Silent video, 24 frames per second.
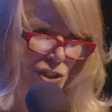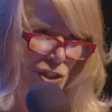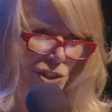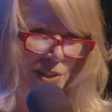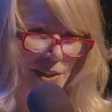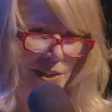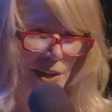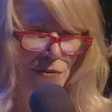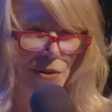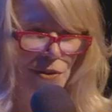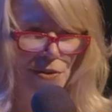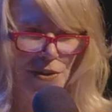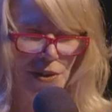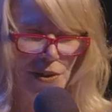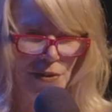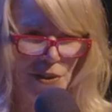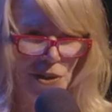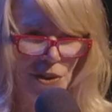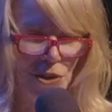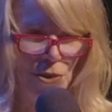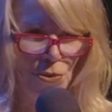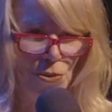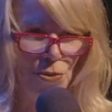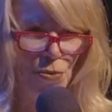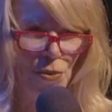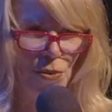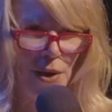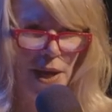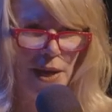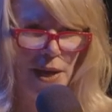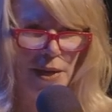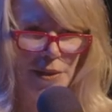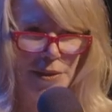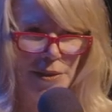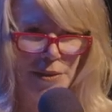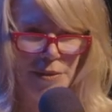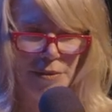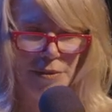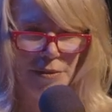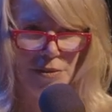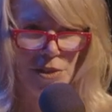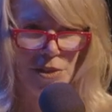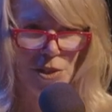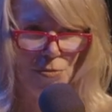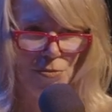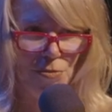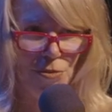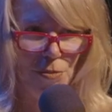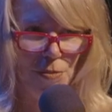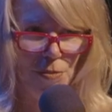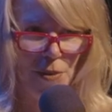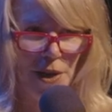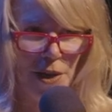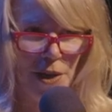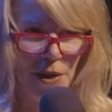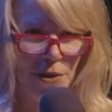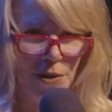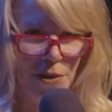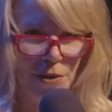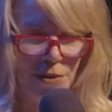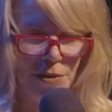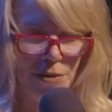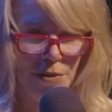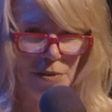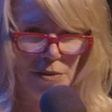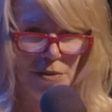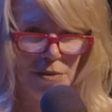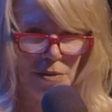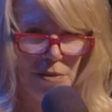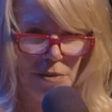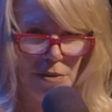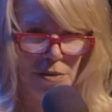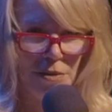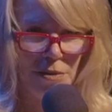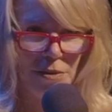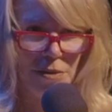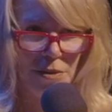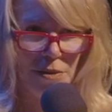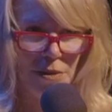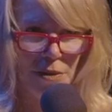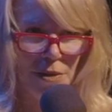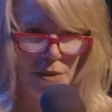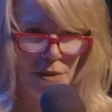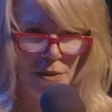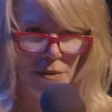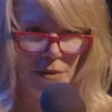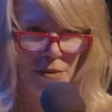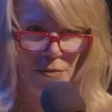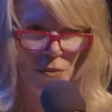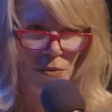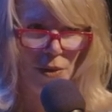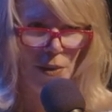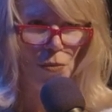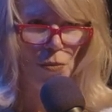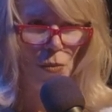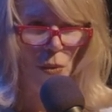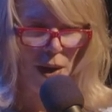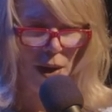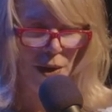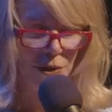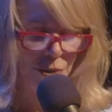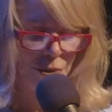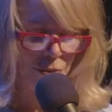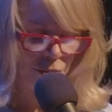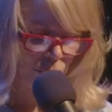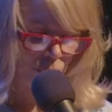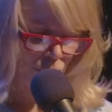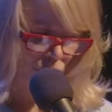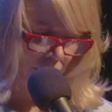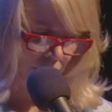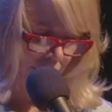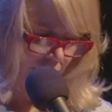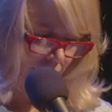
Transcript: mentioned everything that you read to prepare, and while you were